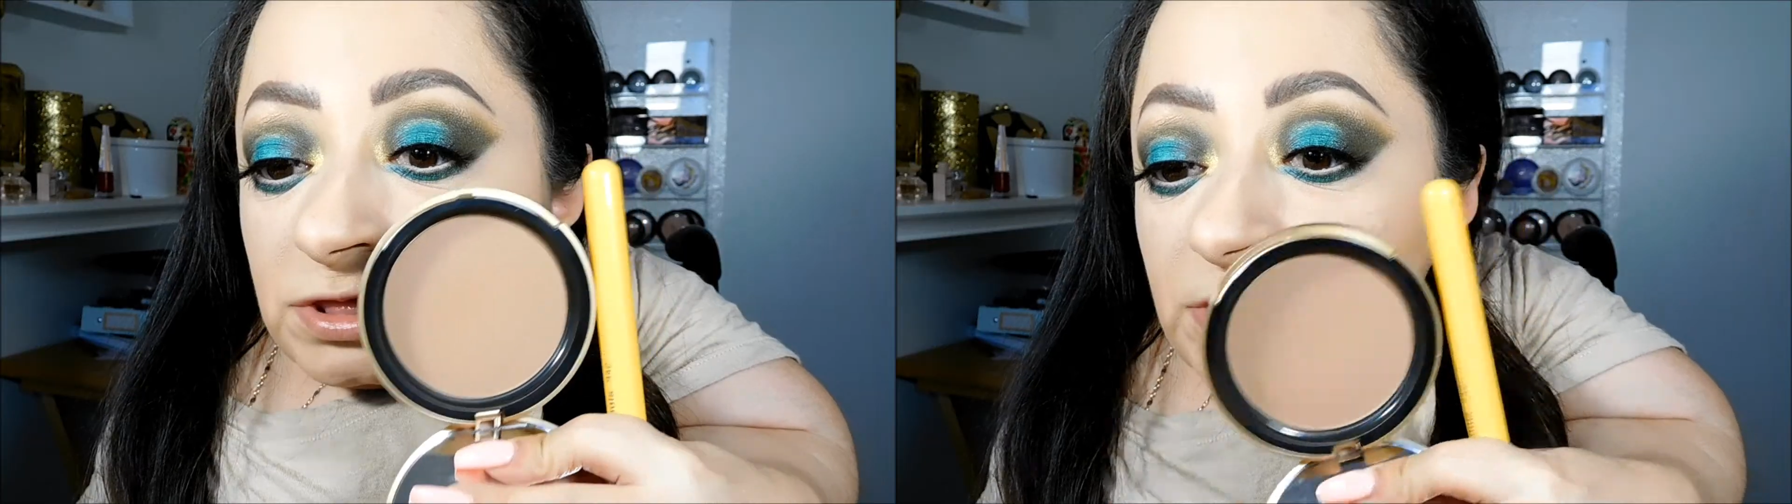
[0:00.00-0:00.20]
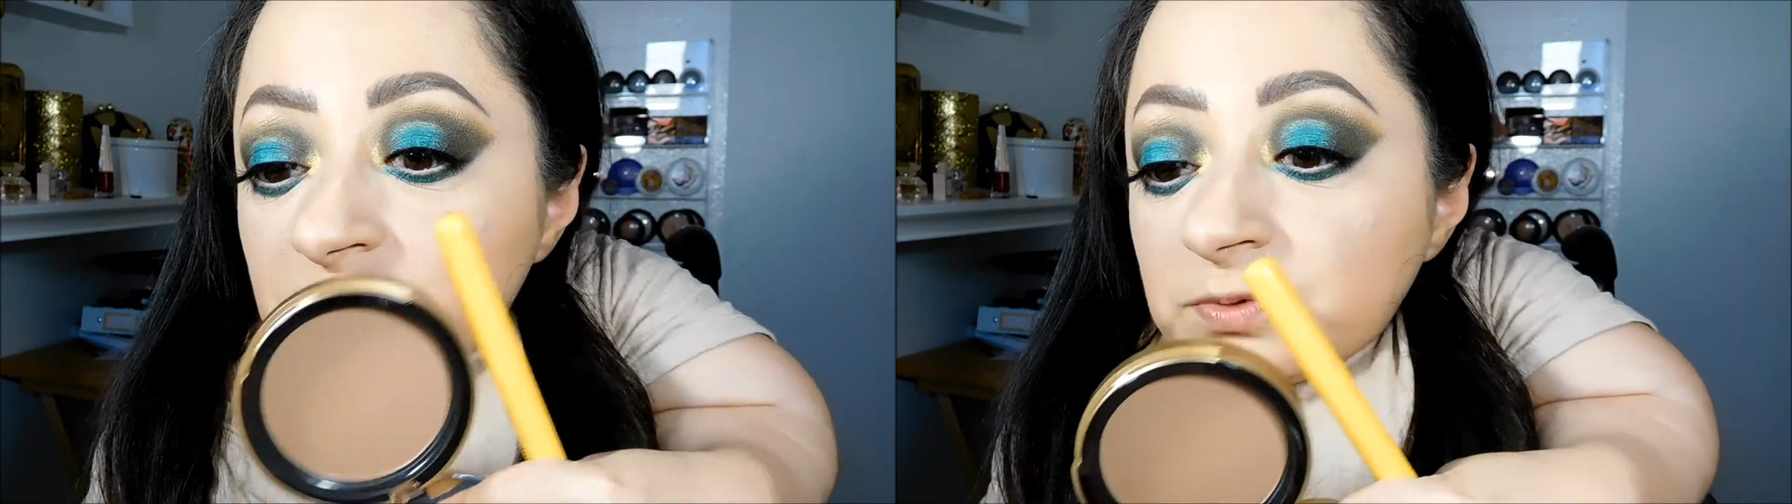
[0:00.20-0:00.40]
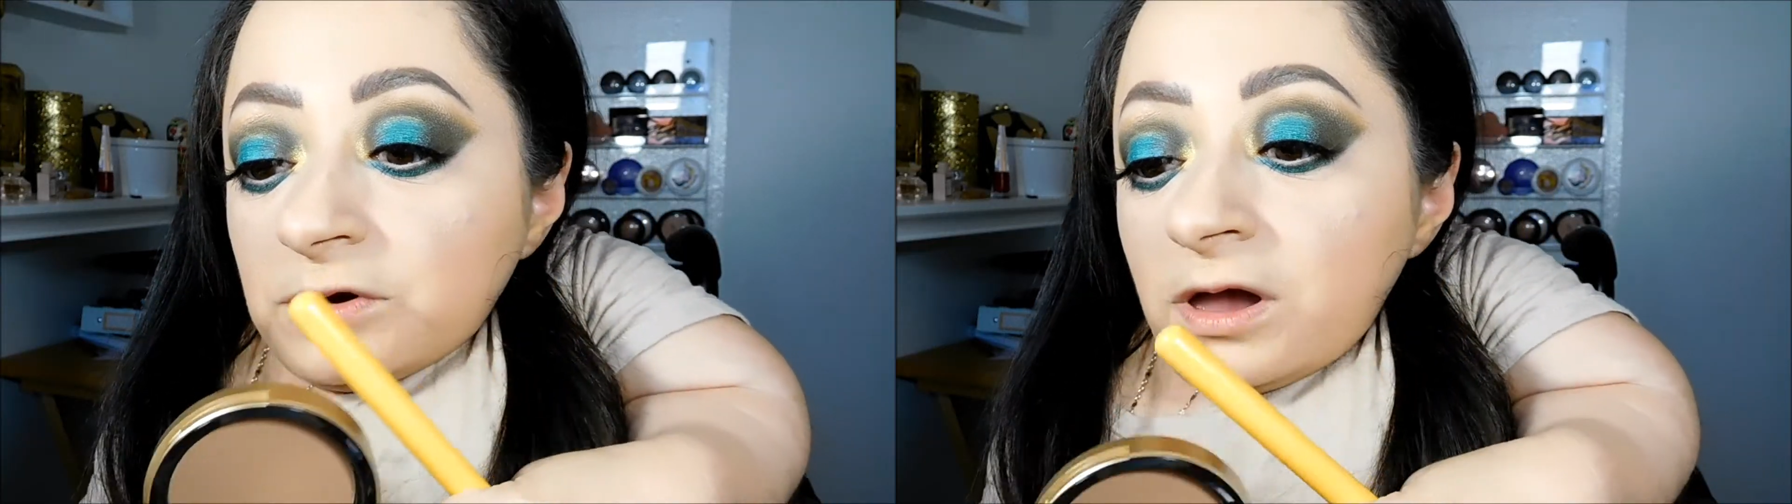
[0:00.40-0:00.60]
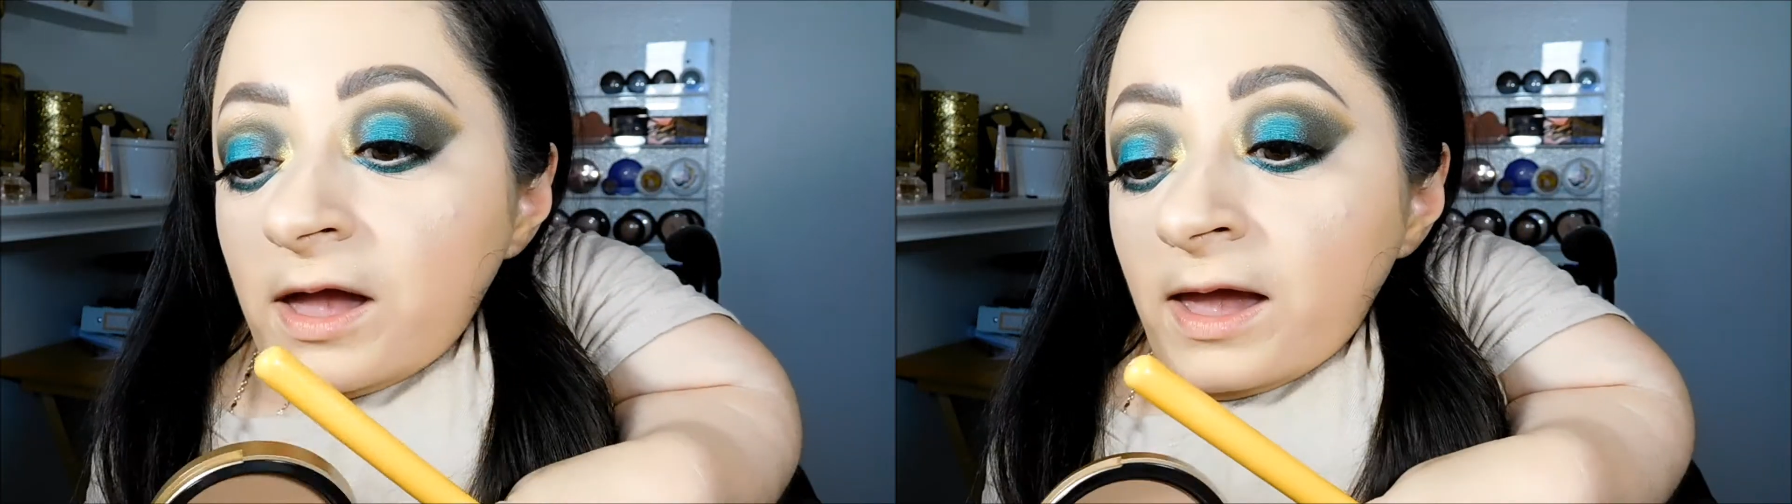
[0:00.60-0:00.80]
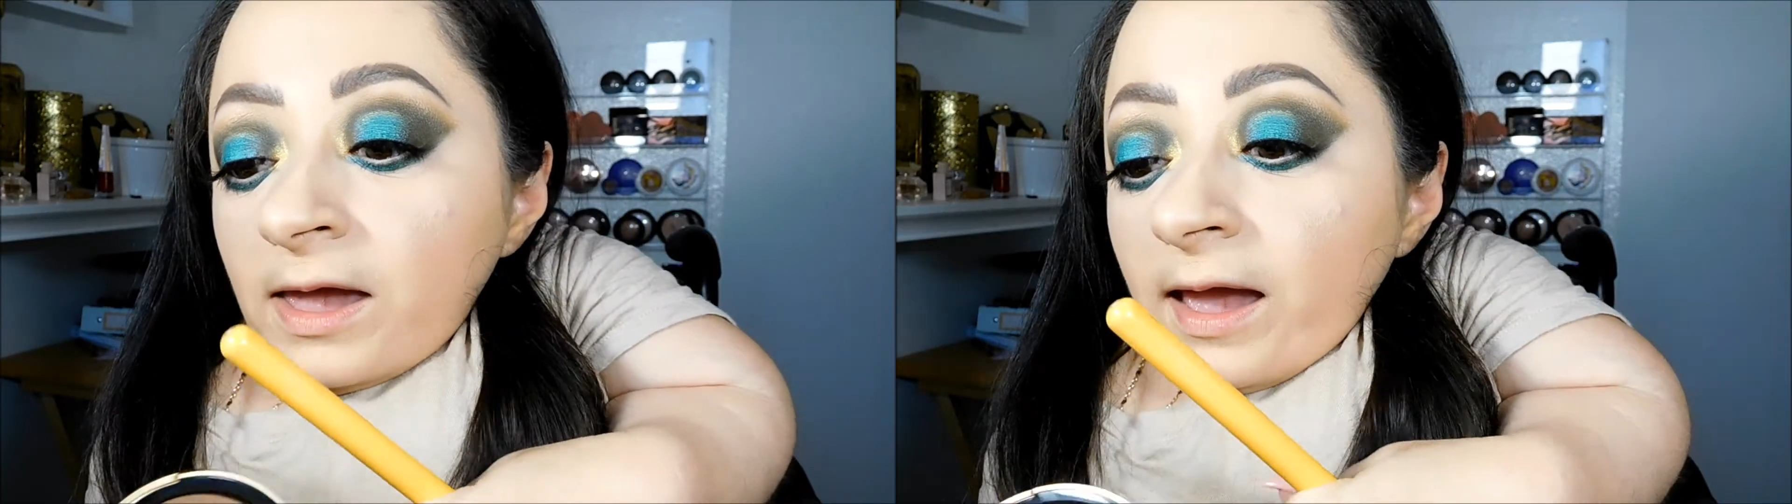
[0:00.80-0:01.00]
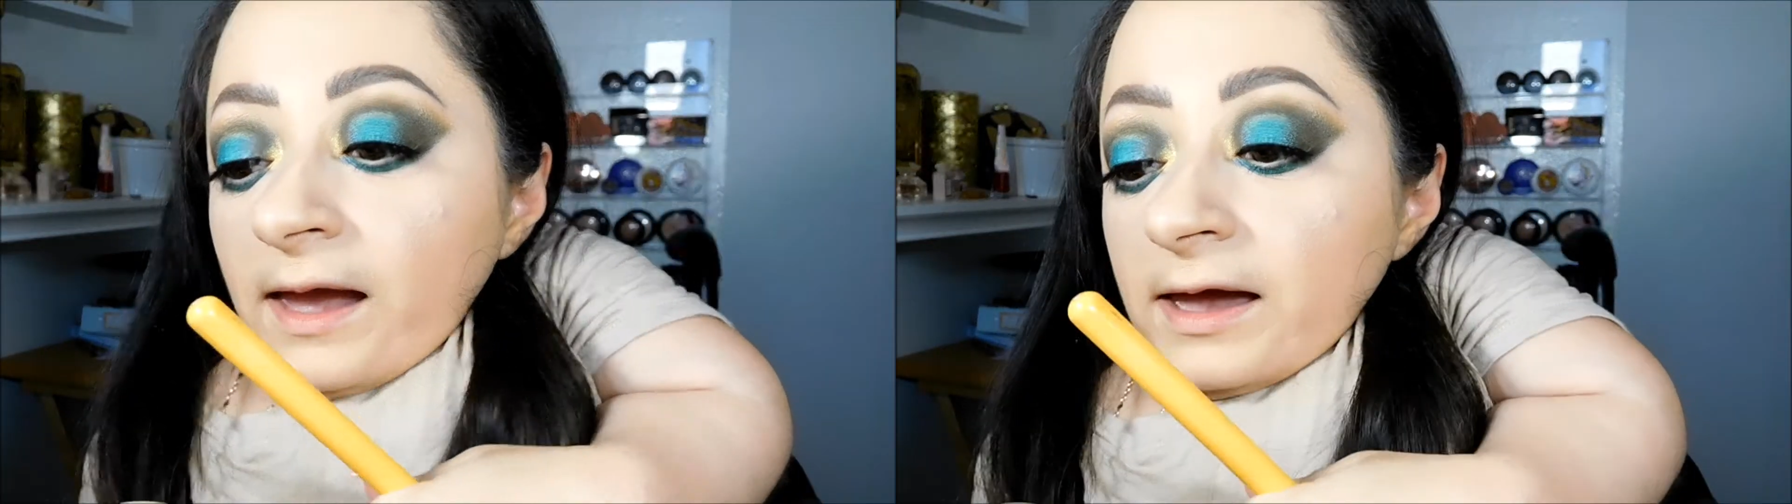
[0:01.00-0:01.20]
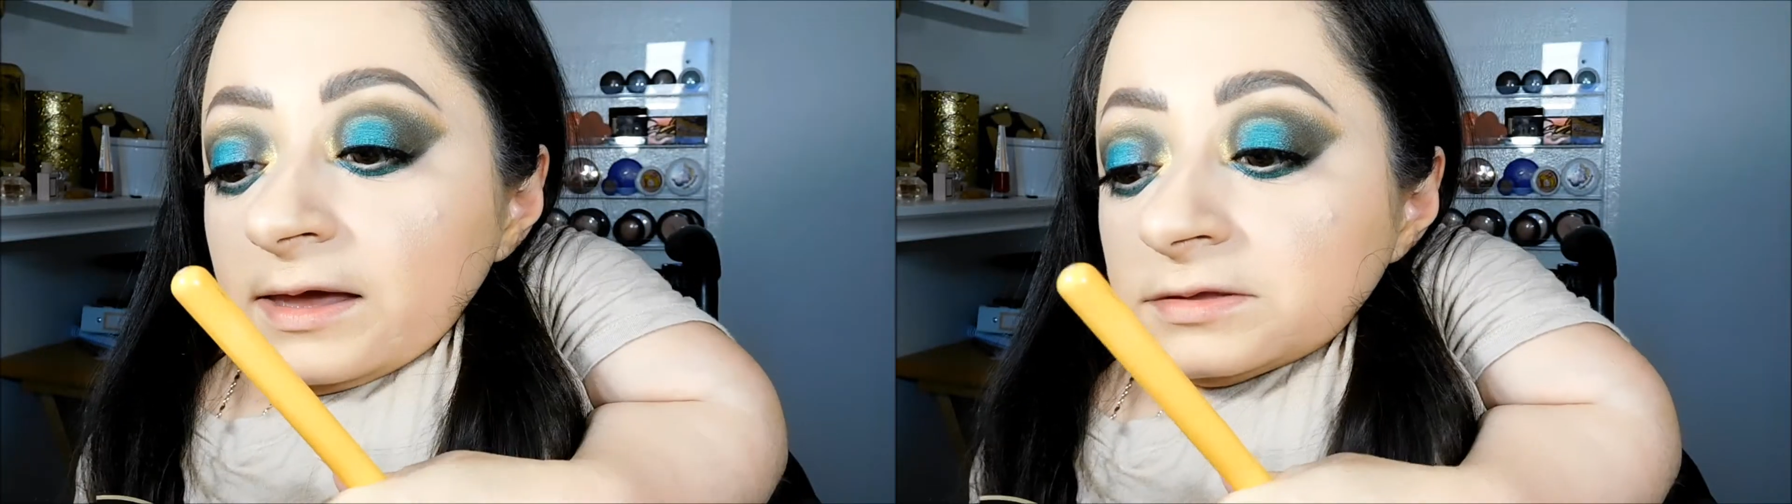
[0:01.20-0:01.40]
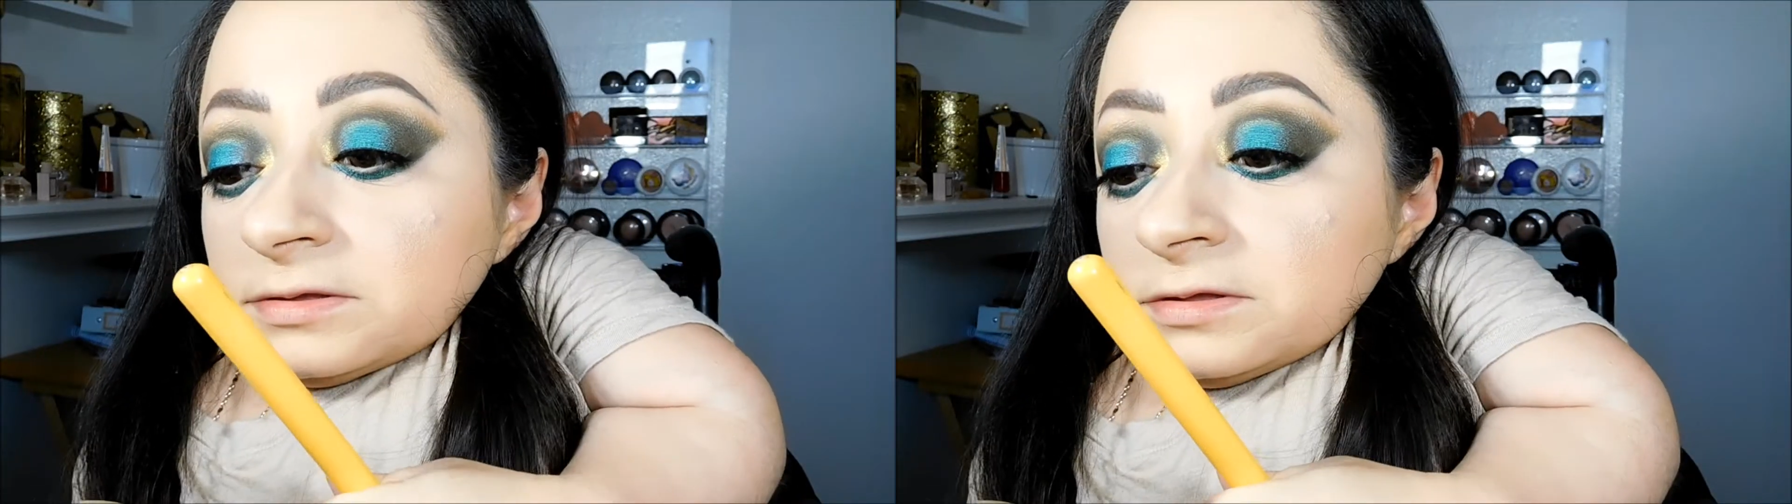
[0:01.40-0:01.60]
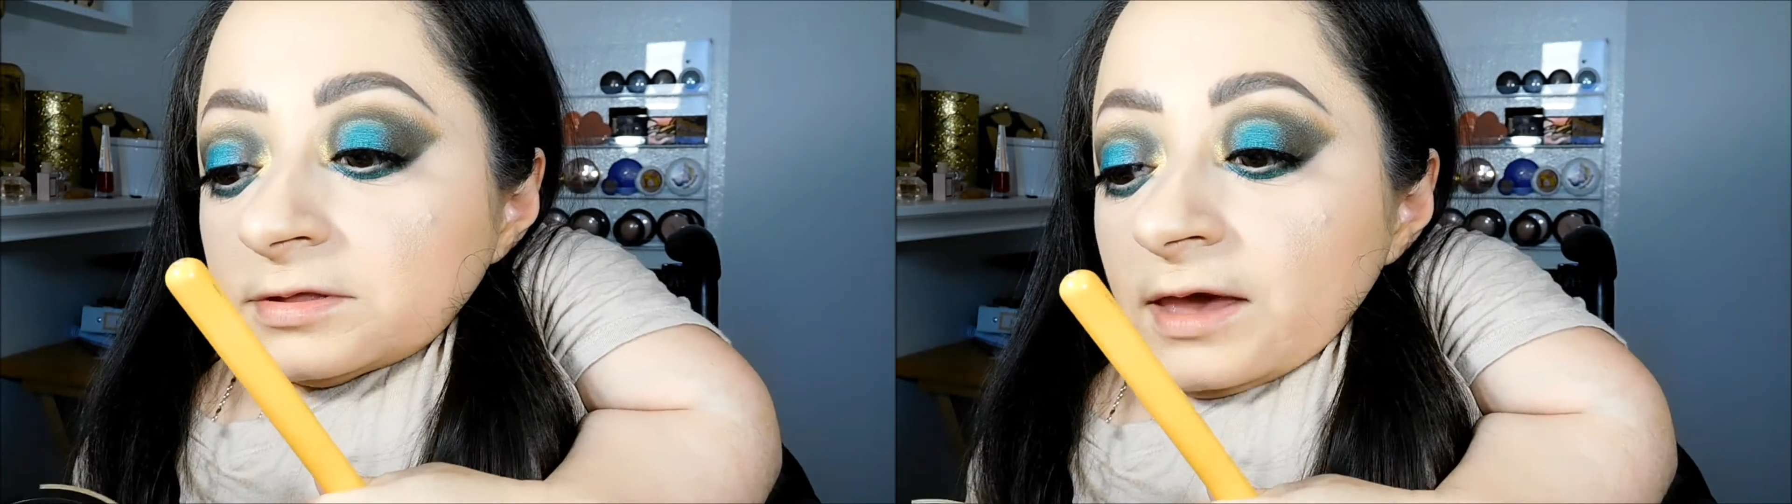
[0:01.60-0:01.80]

deeper, and